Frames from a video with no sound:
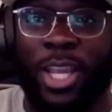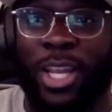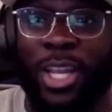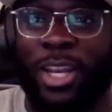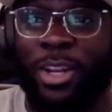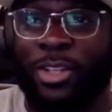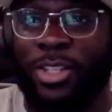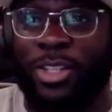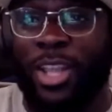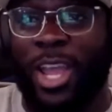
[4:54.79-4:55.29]
And
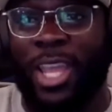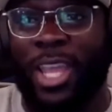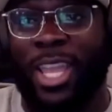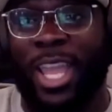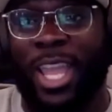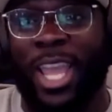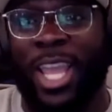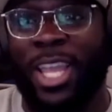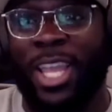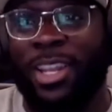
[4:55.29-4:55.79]
there's like
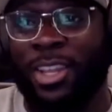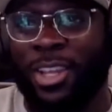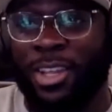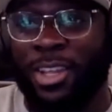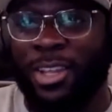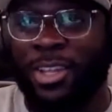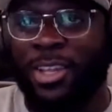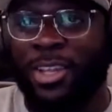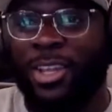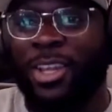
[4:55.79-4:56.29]

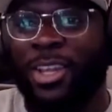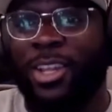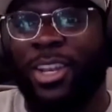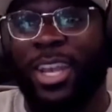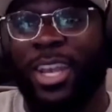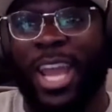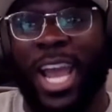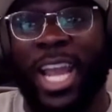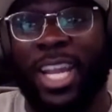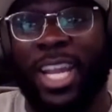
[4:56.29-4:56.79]
80,
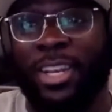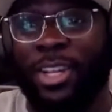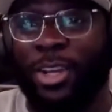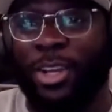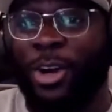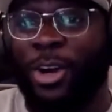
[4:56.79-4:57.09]
90,